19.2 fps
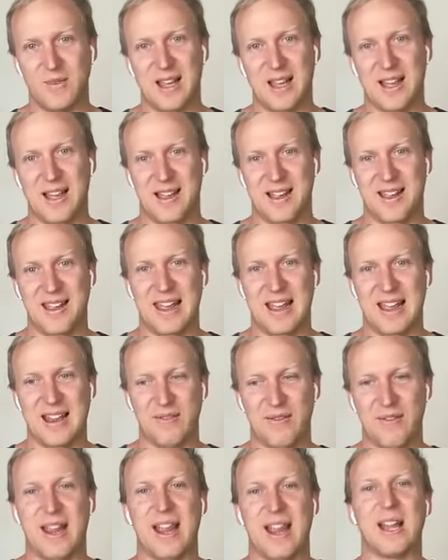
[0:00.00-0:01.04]

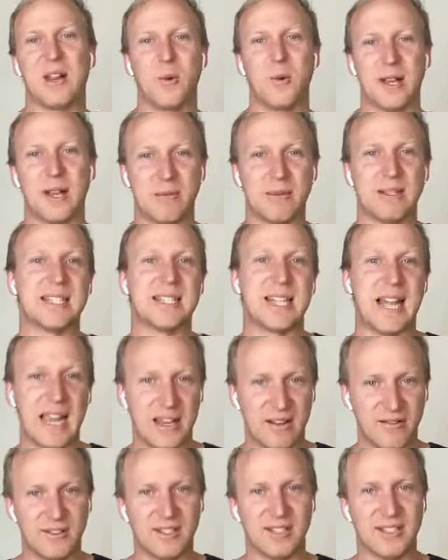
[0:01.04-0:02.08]
and for anyone to be
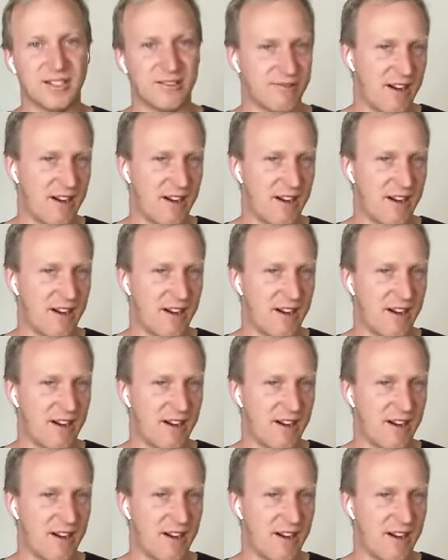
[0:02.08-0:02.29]
saved is